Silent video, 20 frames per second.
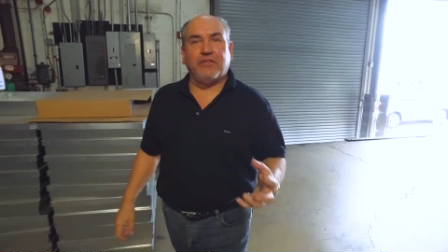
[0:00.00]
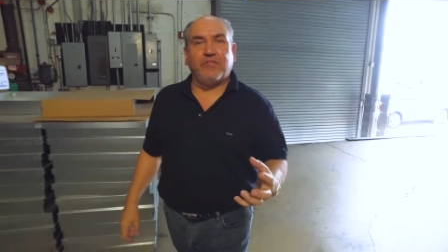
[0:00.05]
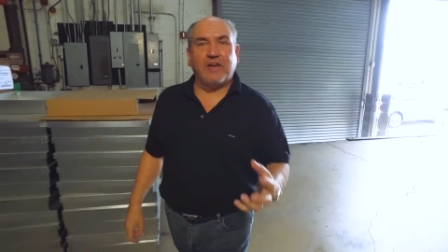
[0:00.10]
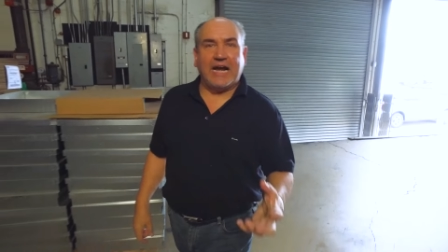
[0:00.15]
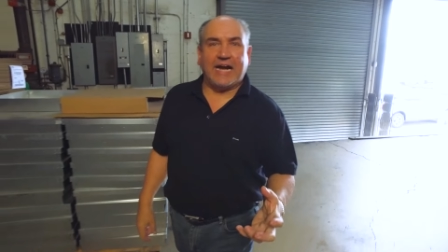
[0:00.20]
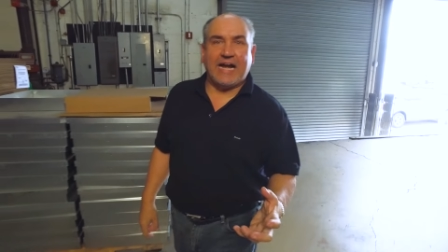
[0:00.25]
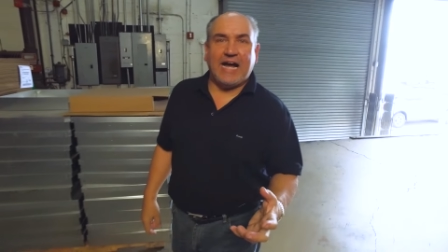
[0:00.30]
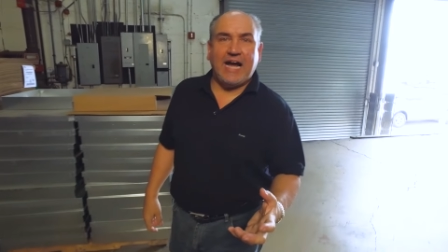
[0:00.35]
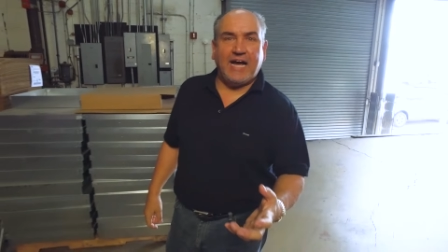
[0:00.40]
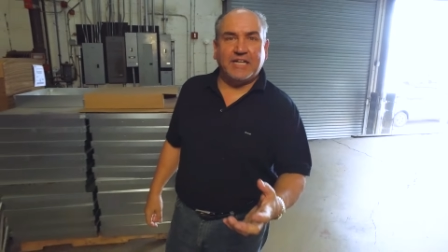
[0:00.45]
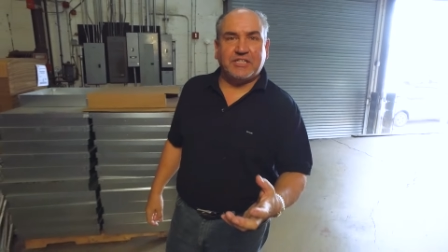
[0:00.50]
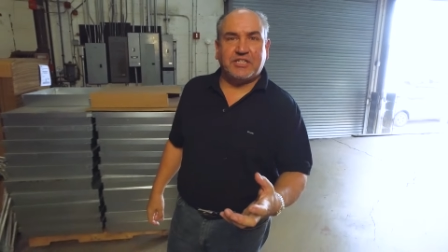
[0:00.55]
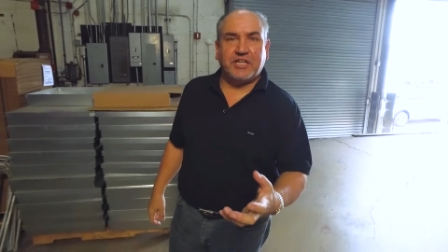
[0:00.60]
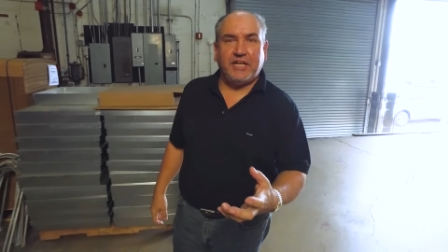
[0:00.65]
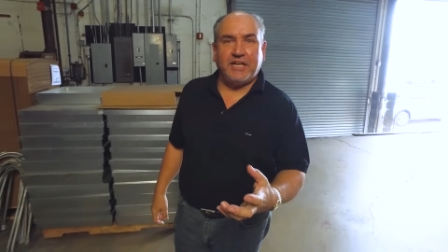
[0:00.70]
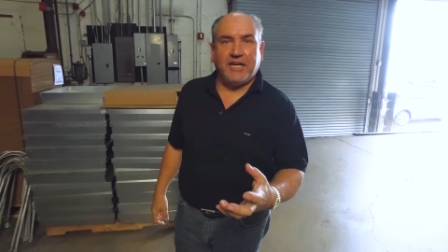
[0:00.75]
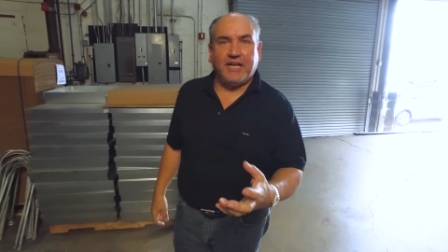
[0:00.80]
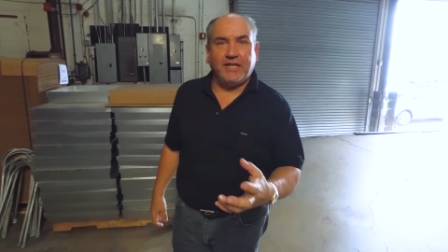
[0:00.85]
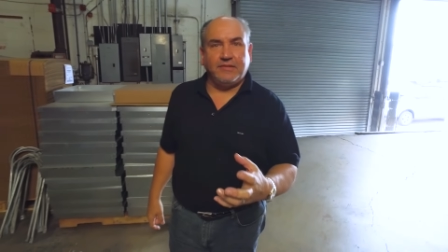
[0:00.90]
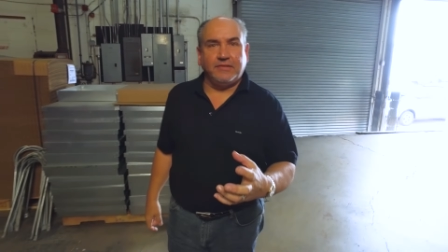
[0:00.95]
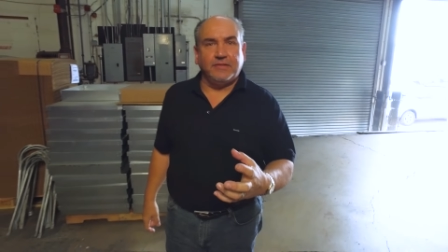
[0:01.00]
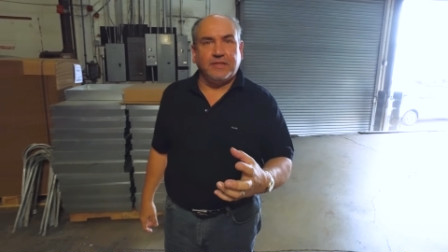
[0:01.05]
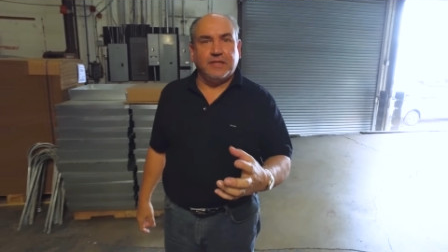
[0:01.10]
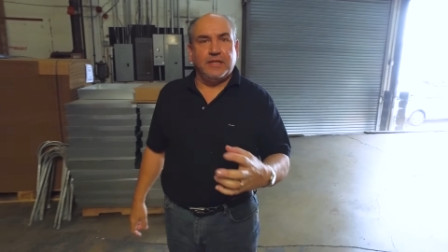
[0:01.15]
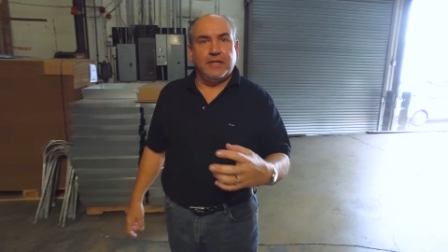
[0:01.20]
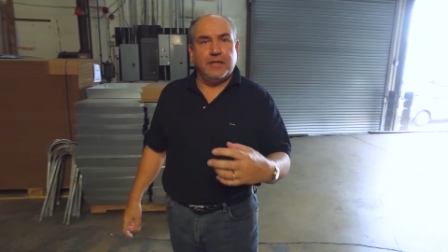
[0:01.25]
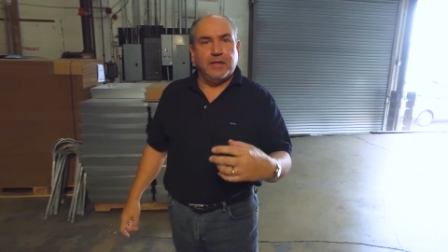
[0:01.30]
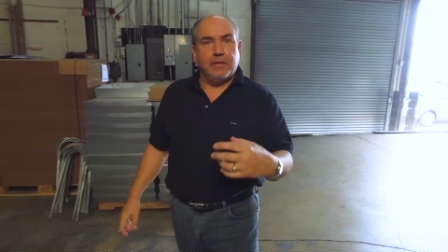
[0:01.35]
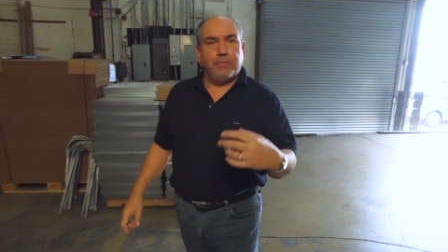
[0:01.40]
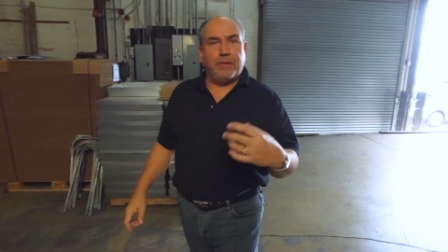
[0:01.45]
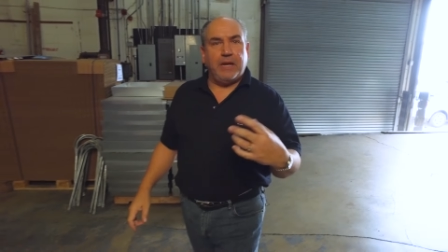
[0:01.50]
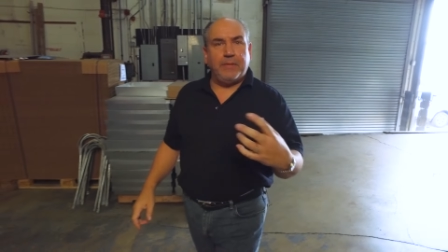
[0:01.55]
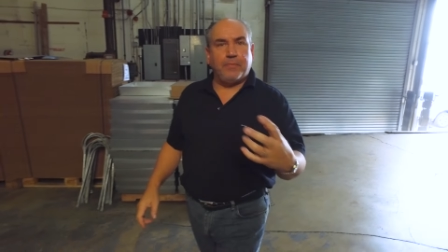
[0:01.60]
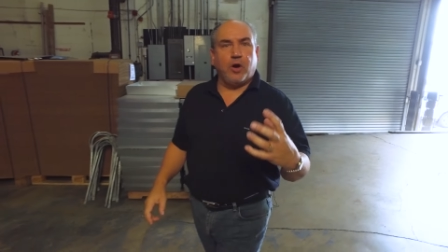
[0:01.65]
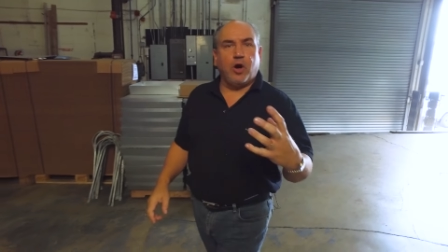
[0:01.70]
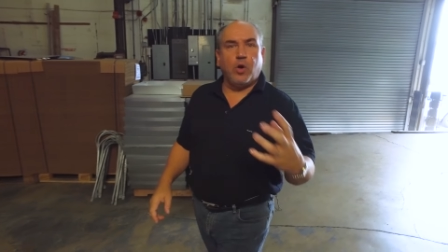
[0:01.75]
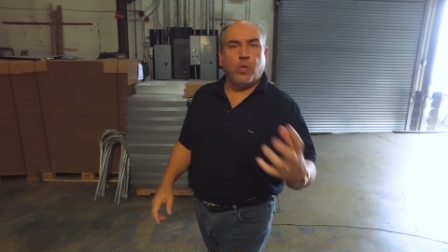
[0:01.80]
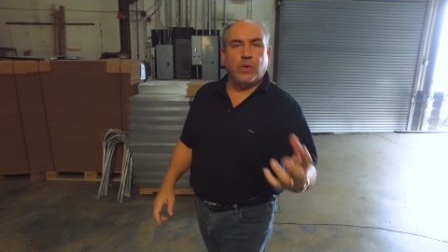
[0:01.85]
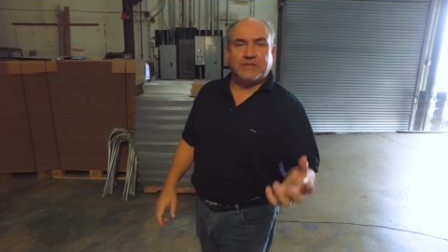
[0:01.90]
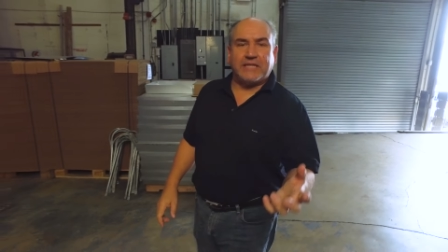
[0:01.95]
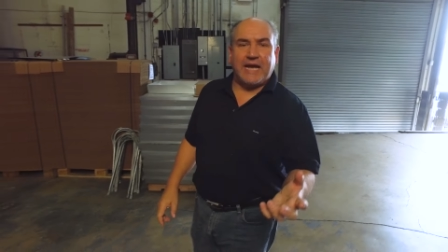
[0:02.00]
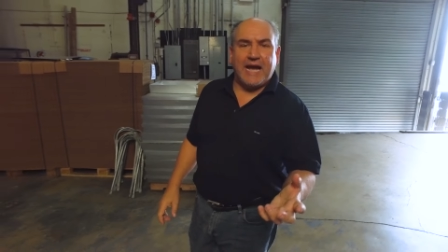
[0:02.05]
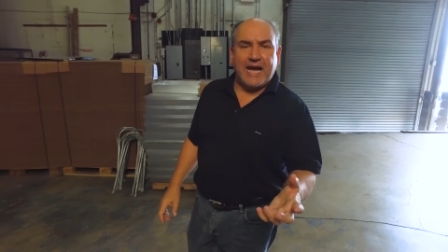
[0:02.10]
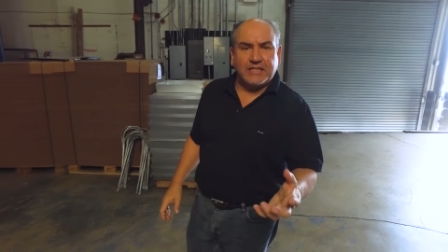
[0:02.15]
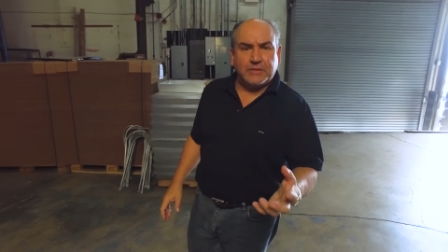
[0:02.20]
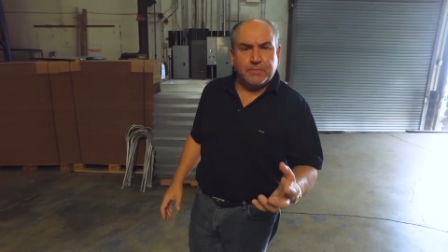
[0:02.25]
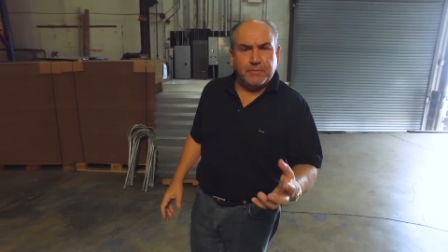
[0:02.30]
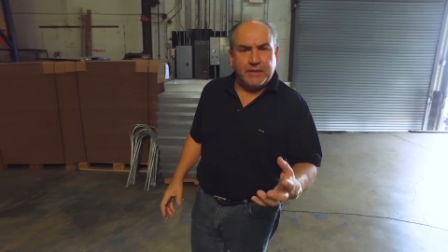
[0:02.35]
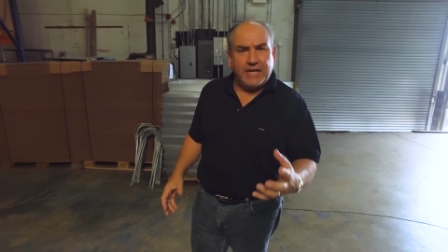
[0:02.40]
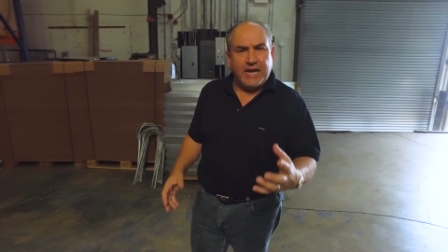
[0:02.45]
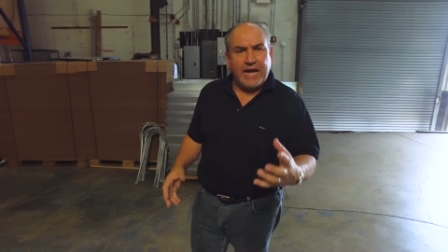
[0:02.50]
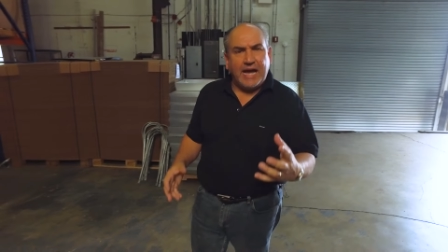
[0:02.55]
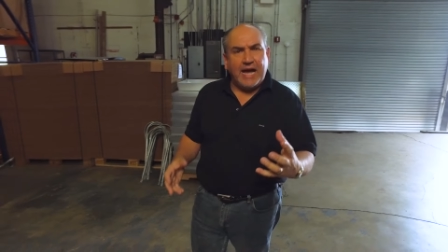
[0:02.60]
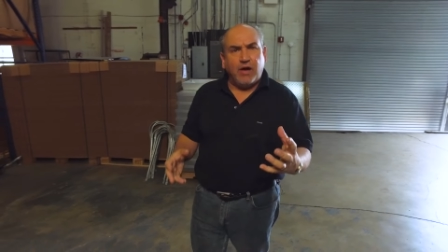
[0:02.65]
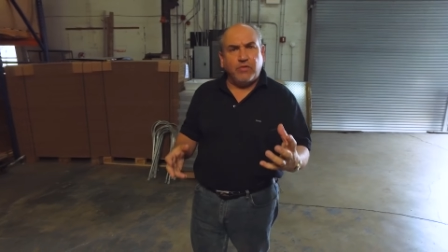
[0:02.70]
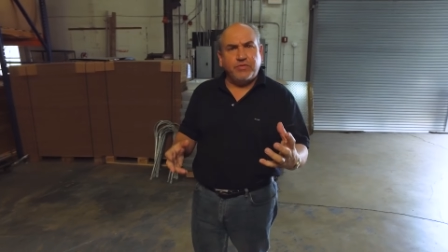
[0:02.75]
of La Caja China, people always ask me,